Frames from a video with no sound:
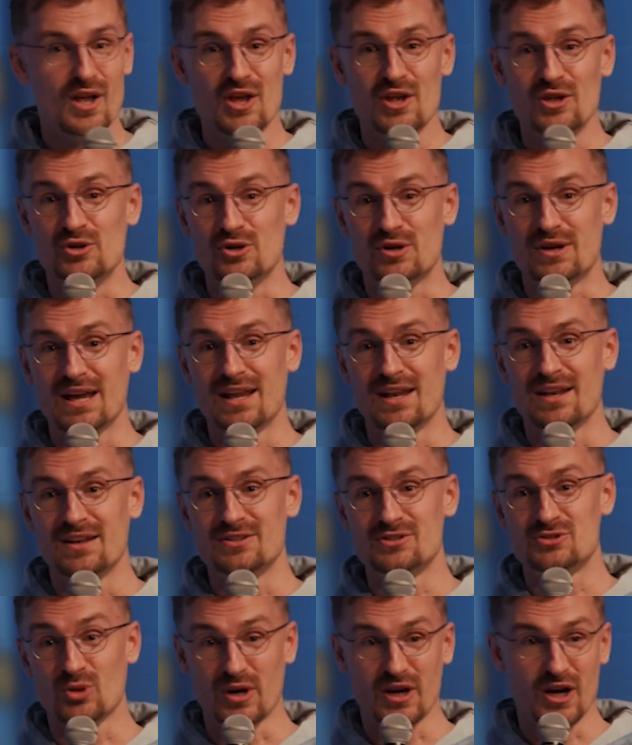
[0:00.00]
You can
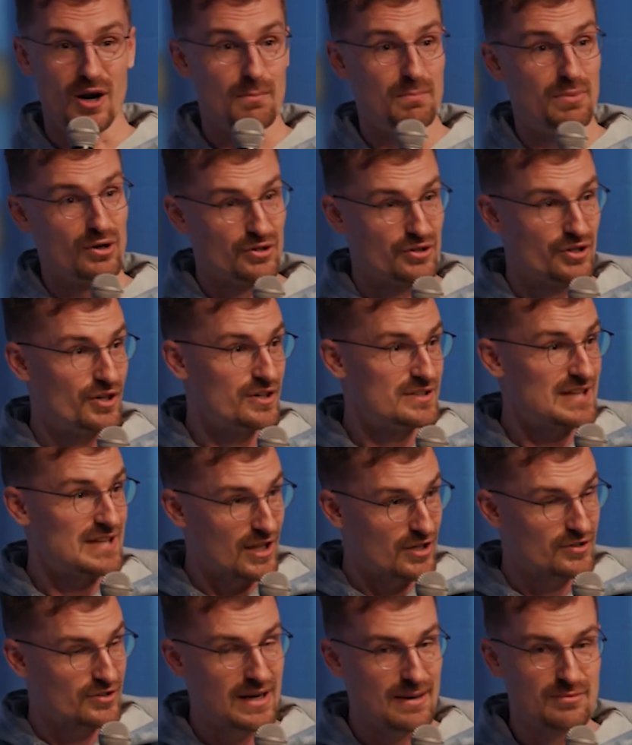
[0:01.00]
join our builder
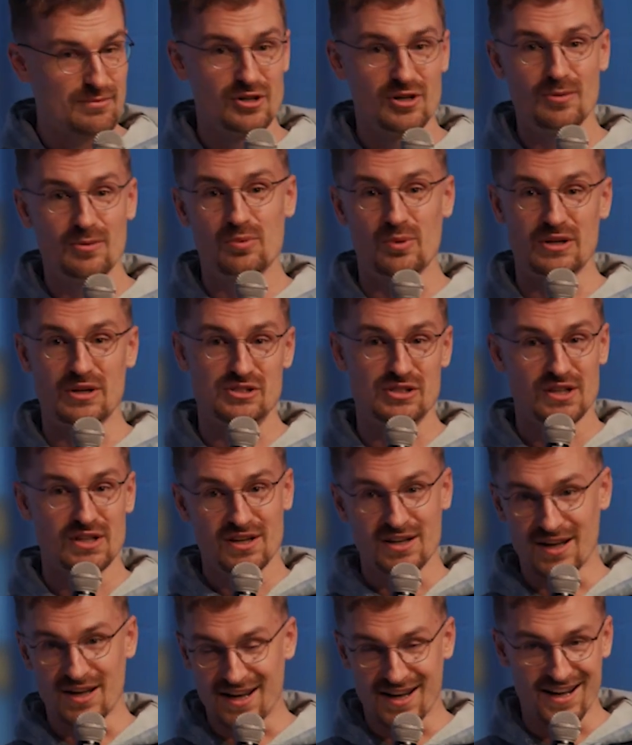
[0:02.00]
Telegram group, which
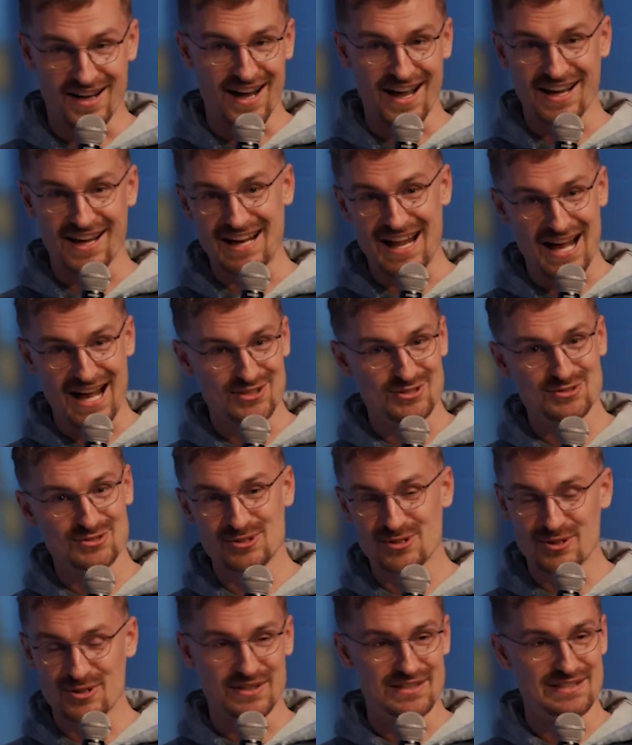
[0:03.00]
I can add you to.
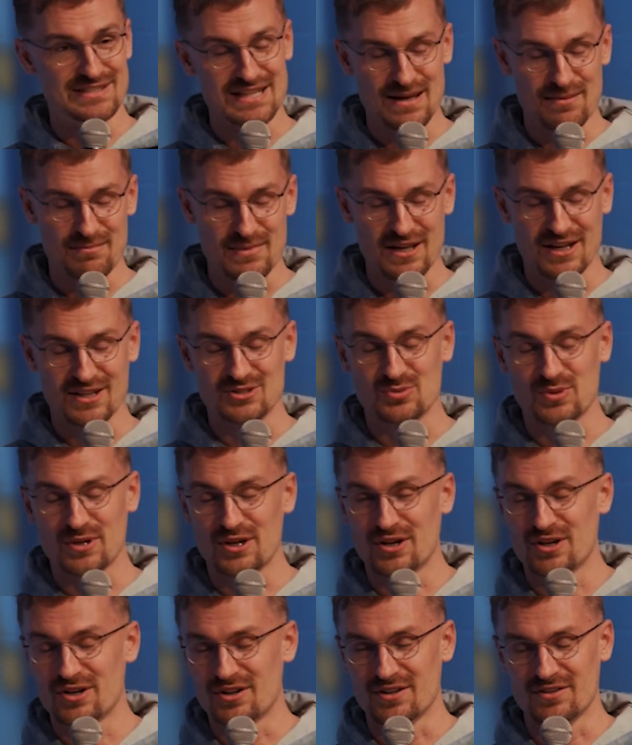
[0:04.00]
You can DM me on
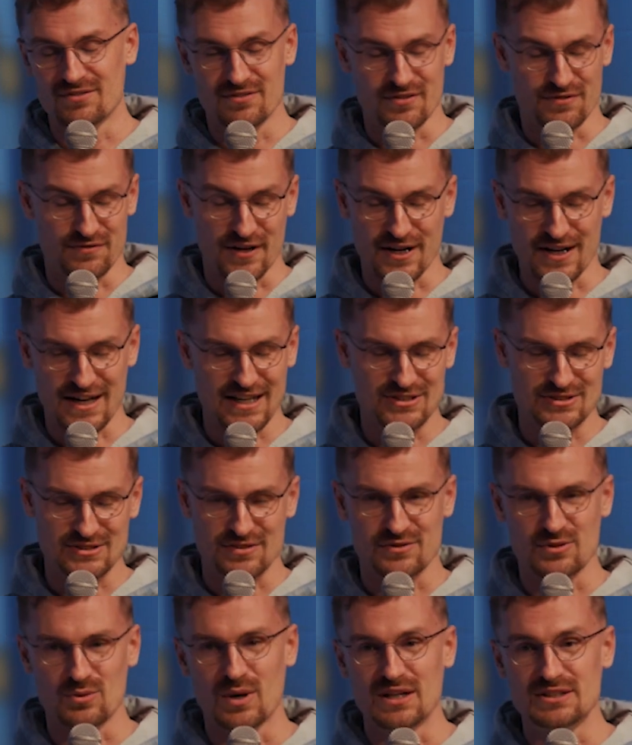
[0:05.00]
Twitter or Farcaster
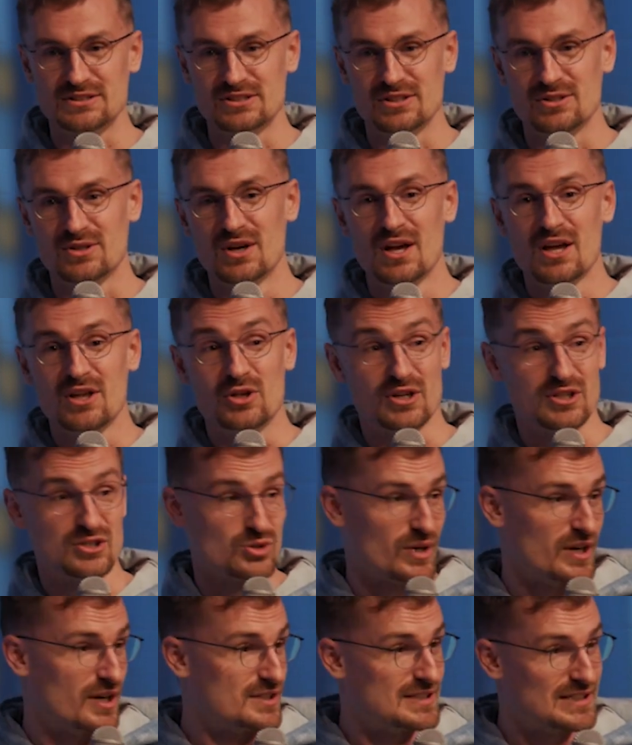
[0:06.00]
if you want to. You can
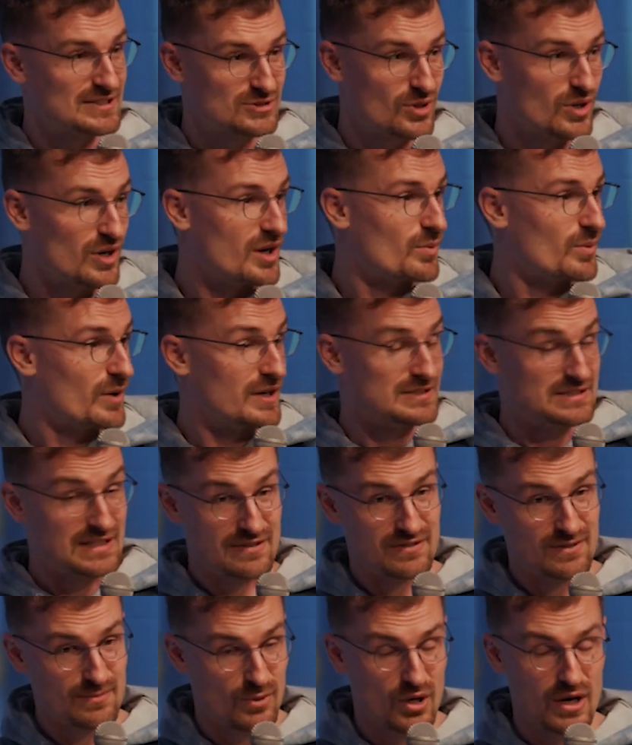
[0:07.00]
join our Discord, where it's even more